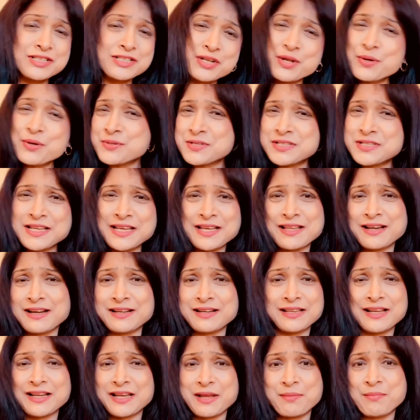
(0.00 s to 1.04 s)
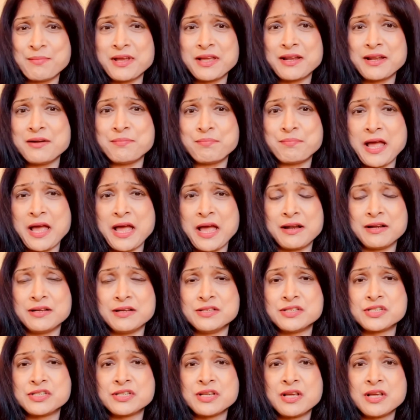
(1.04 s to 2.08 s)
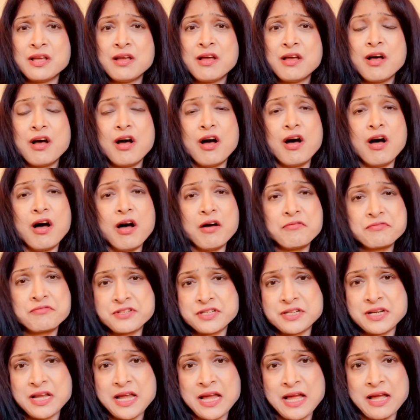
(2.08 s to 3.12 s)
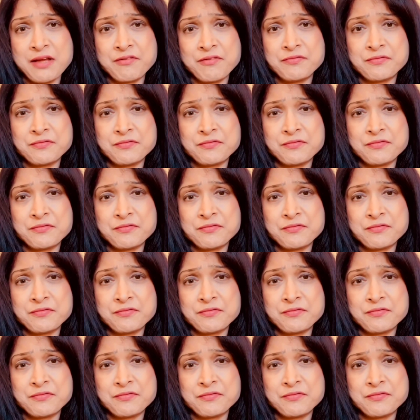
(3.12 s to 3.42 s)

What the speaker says: no secret that immigrant parents often have